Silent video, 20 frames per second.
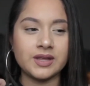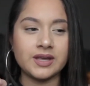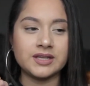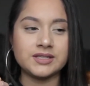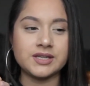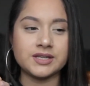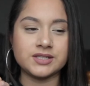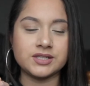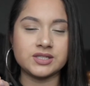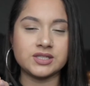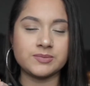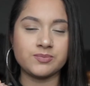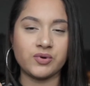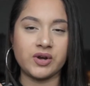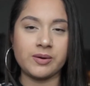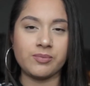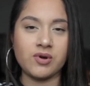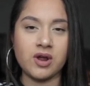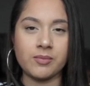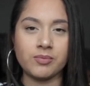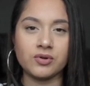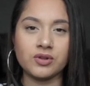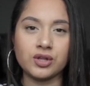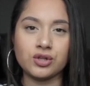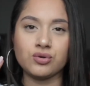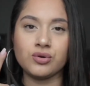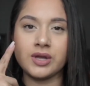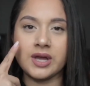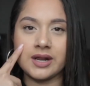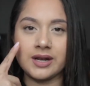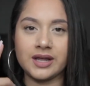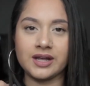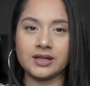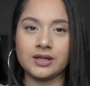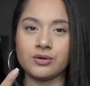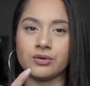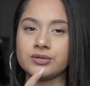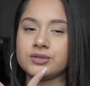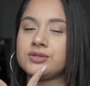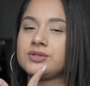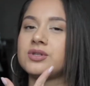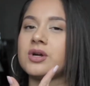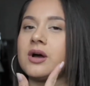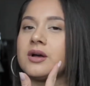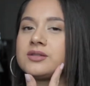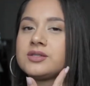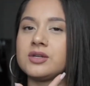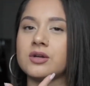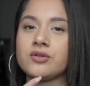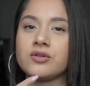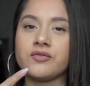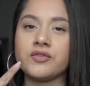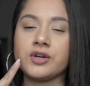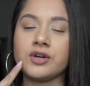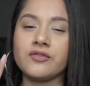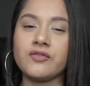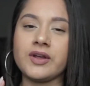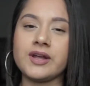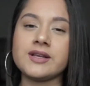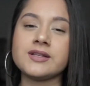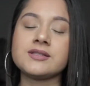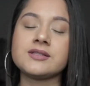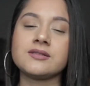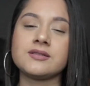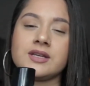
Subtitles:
it doesn't spray properly and you get like little dots all over your face.